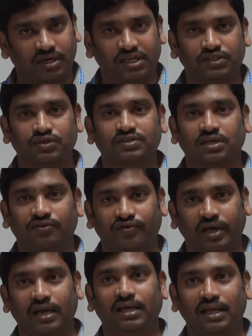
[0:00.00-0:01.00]
ratios of
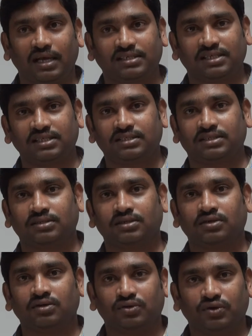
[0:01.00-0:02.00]
an angle exist.
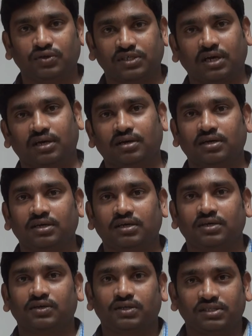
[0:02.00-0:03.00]
Those are
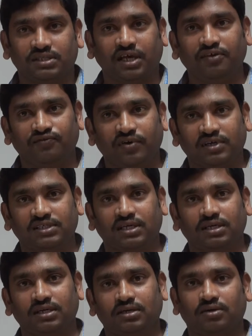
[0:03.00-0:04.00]
sine
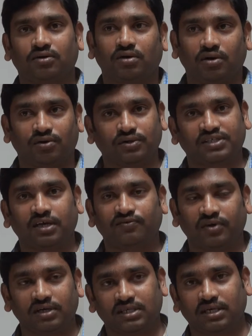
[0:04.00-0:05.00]
function, cosine
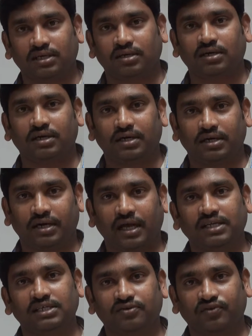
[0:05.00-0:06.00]
function,
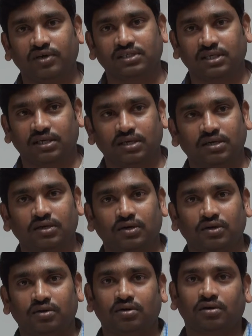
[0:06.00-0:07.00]
tangent function,
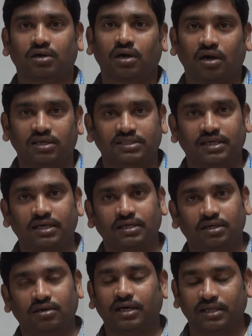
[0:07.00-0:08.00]
cotangent
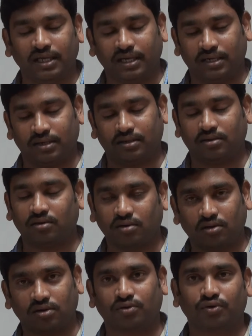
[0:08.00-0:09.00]
and their
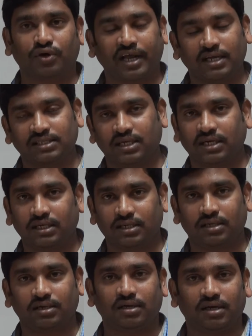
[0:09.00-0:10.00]
cotangent,
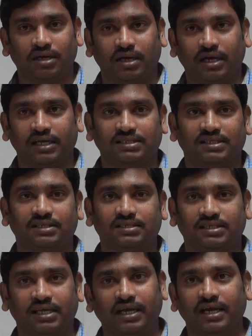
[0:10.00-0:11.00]
next
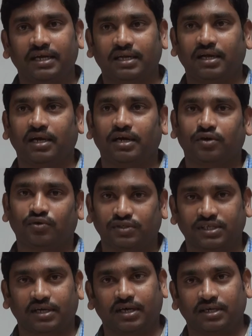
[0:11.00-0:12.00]
secant and
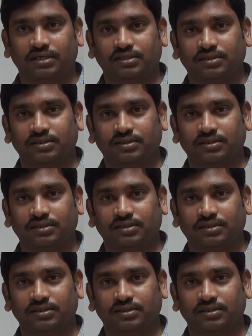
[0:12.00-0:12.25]
cosecant.